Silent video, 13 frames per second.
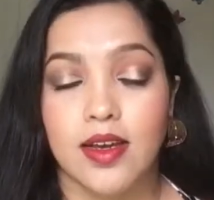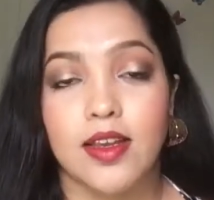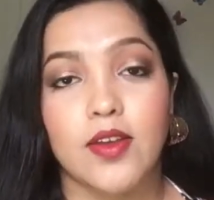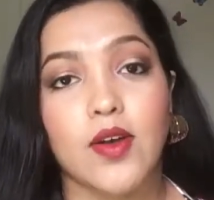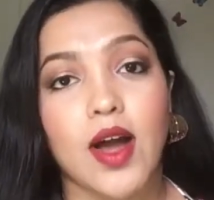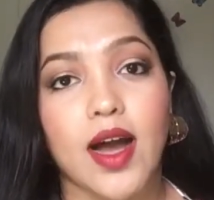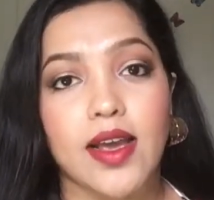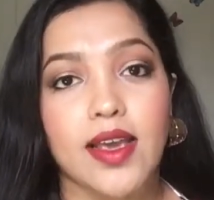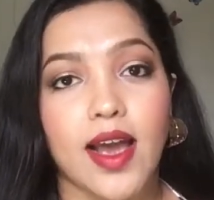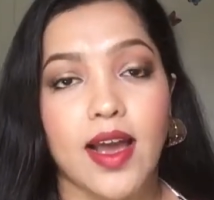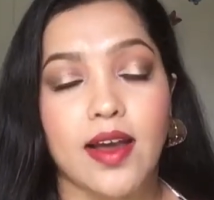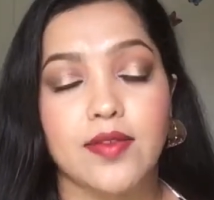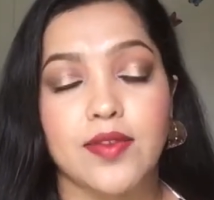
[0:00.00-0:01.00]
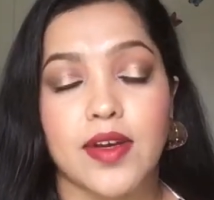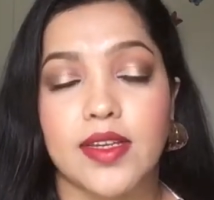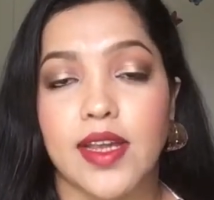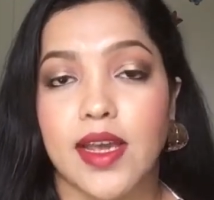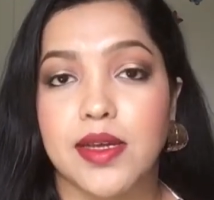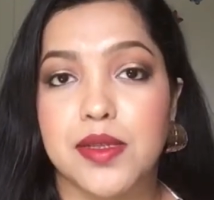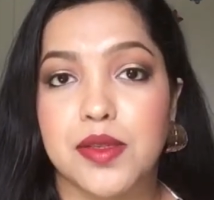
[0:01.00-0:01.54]
Now, I have an
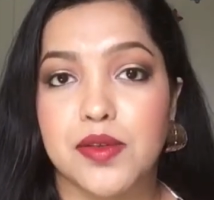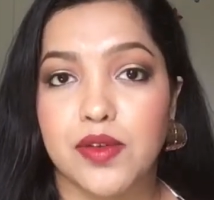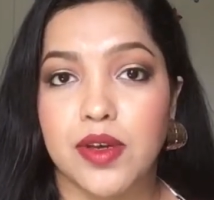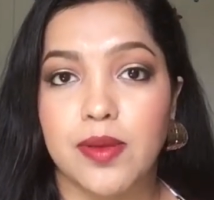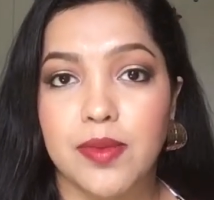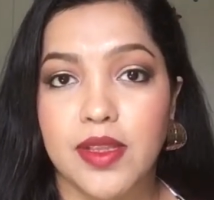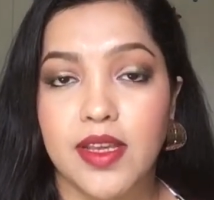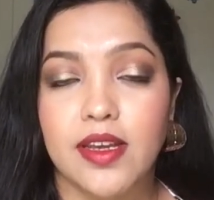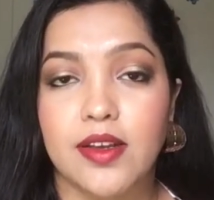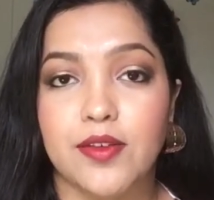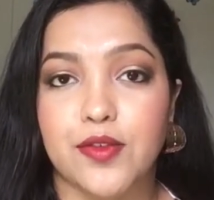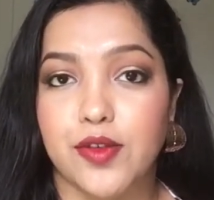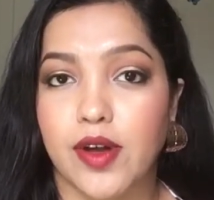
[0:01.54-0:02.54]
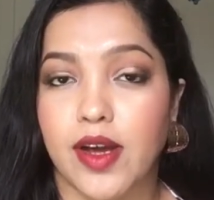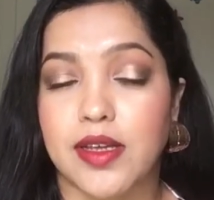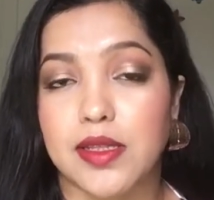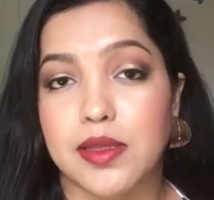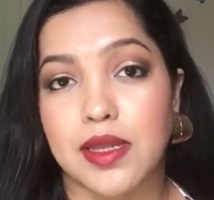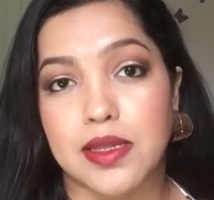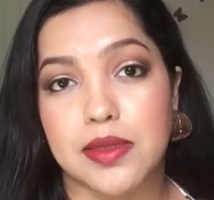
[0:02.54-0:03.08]
extremely dry,
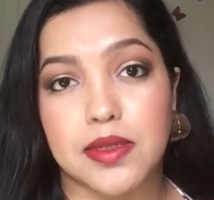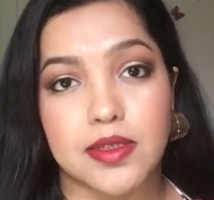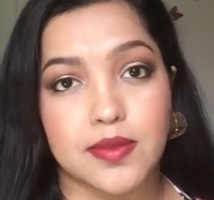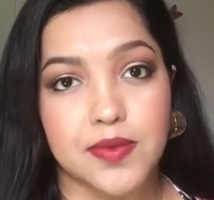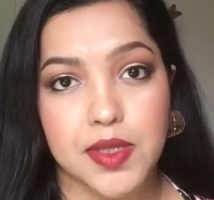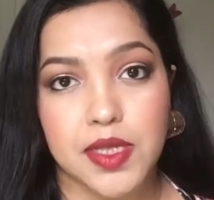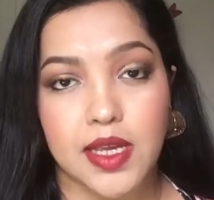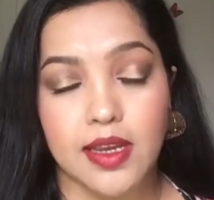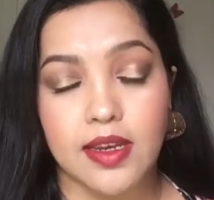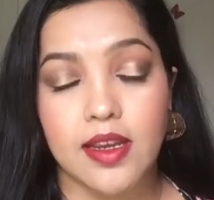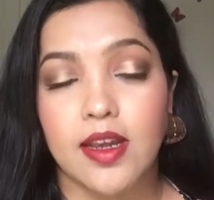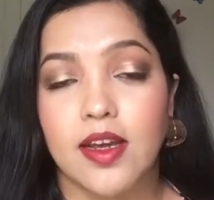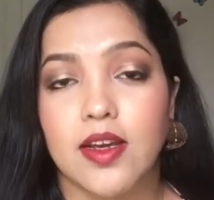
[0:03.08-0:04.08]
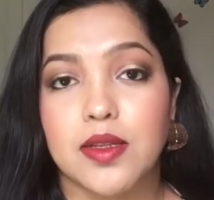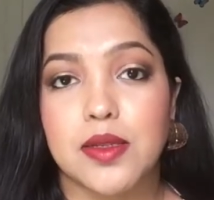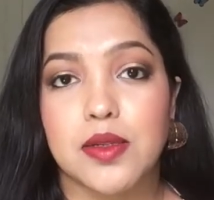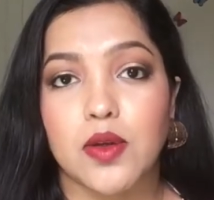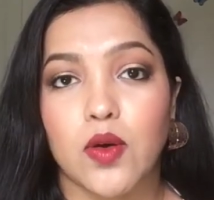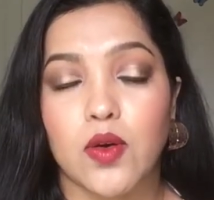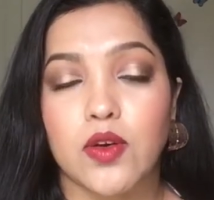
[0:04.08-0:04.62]
sensitive skin.
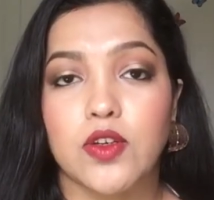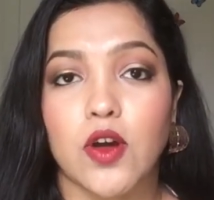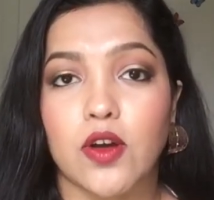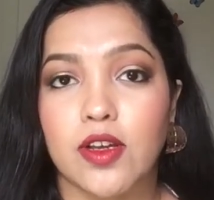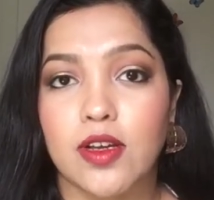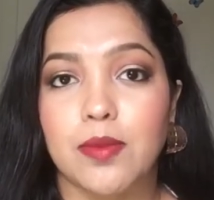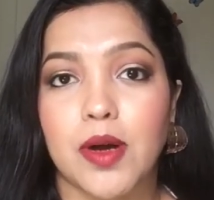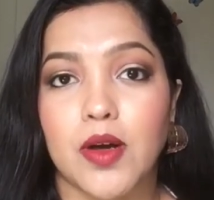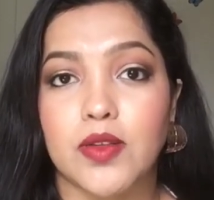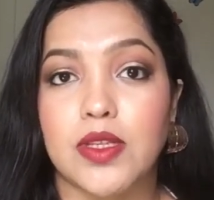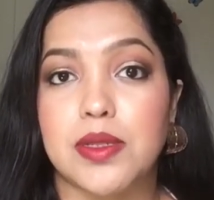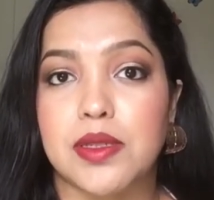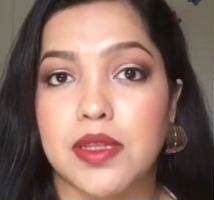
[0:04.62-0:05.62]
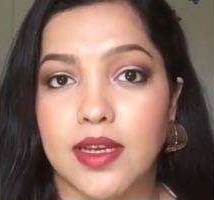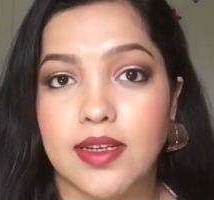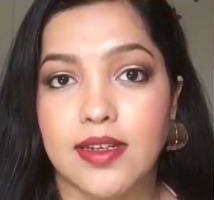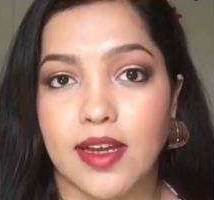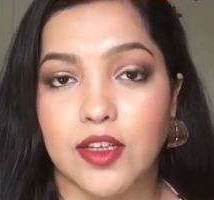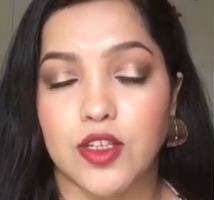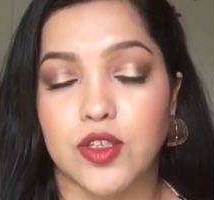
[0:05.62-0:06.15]
So talking about the skin
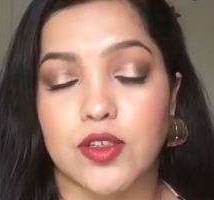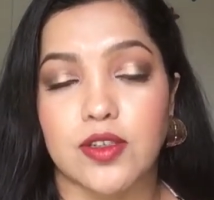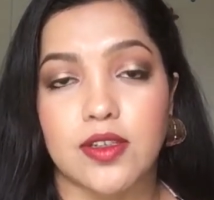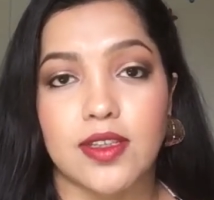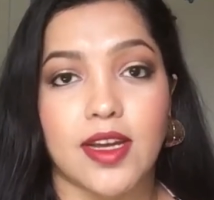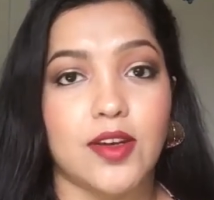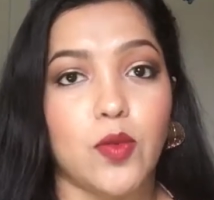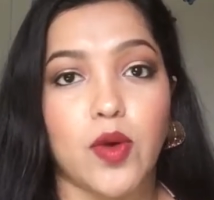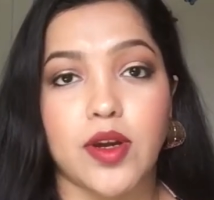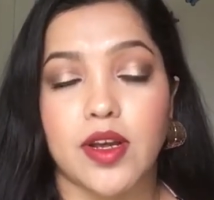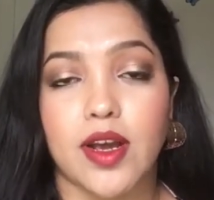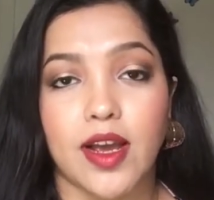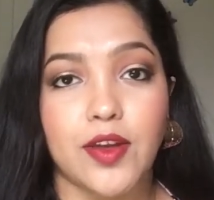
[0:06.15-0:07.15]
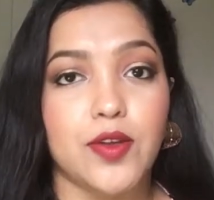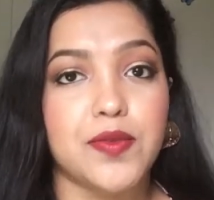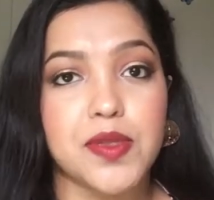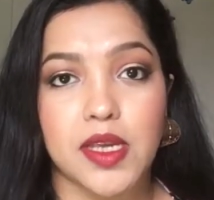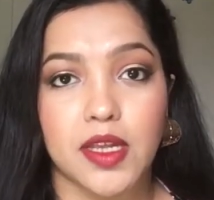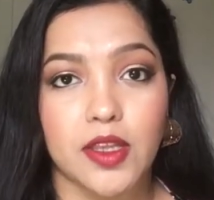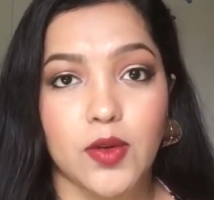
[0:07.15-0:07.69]
texture, that what kind of
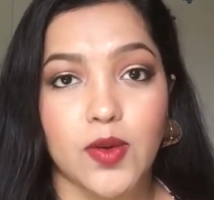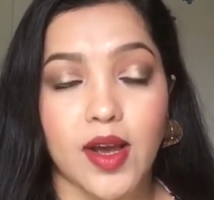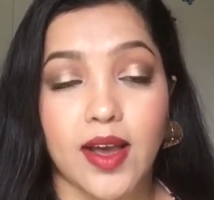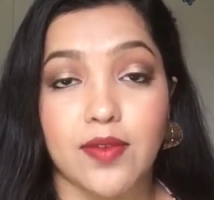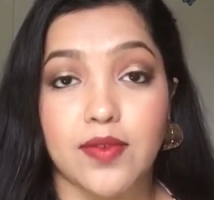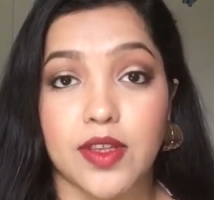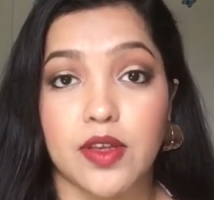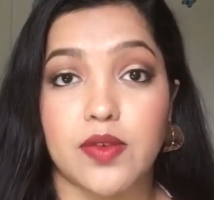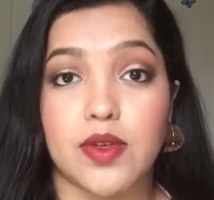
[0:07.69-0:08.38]
skin you have, whether